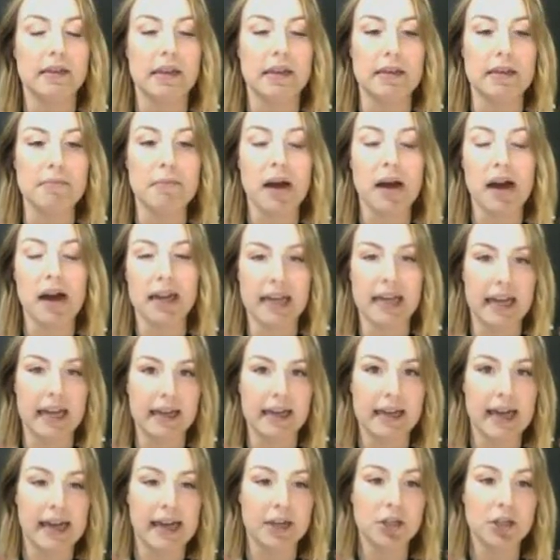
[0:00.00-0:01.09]
the mark
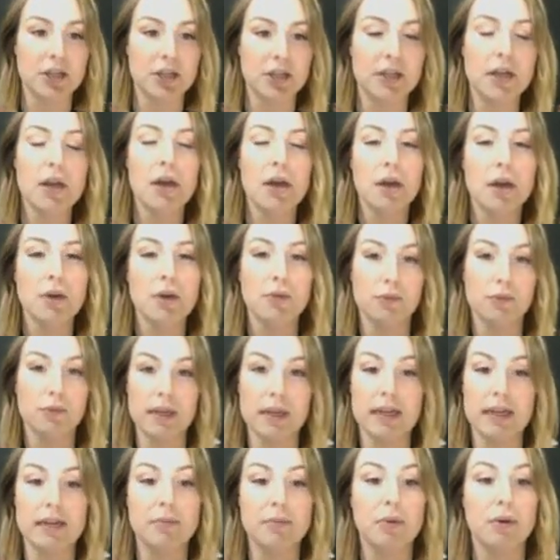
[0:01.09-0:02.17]
allocation.
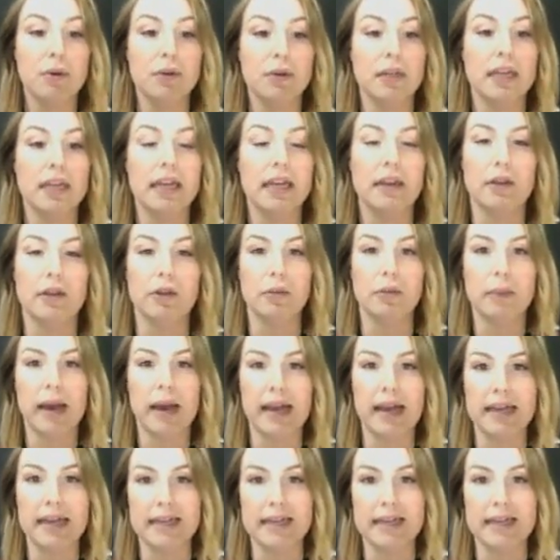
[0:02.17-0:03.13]
Really important here that you pay